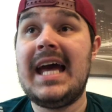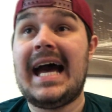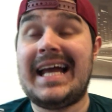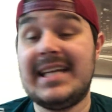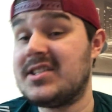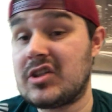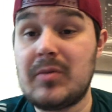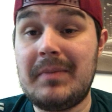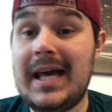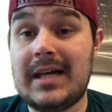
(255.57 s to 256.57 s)
And he is a
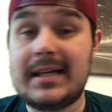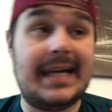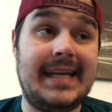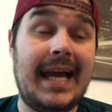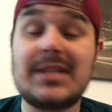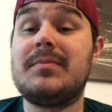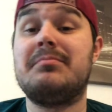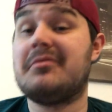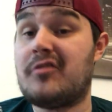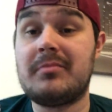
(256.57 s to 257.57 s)
good player. And he has
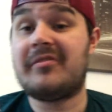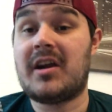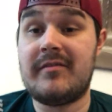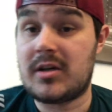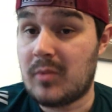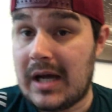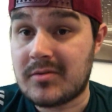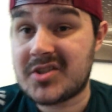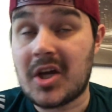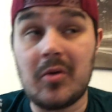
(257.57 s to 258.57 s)
been performing very, very well.
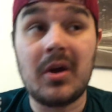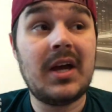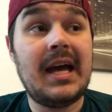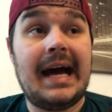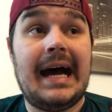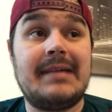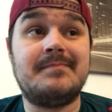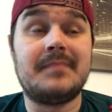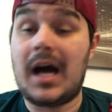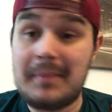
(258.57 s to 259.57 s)
So um,
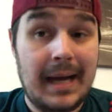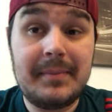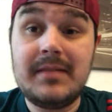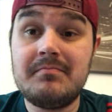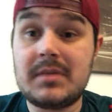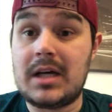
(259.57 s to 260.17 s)
I'm happy.